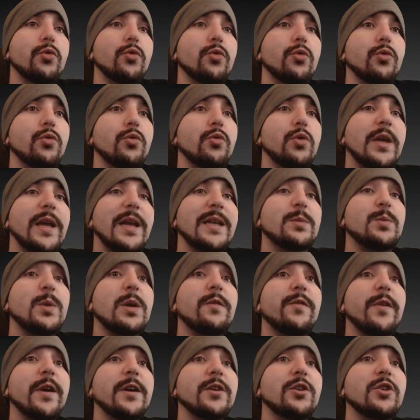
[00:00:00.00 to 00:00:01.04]
Can I speak
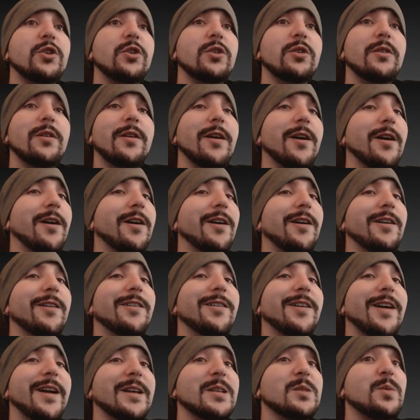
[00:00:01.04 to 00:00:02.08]
French? No,
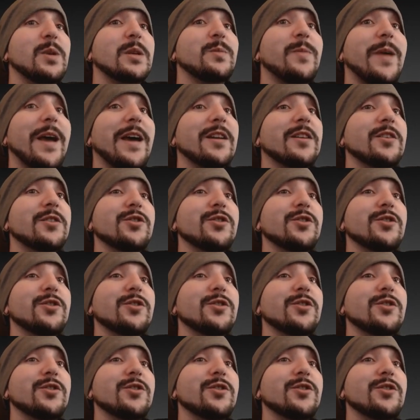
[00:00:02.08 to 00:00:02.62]
I can speak Spanish.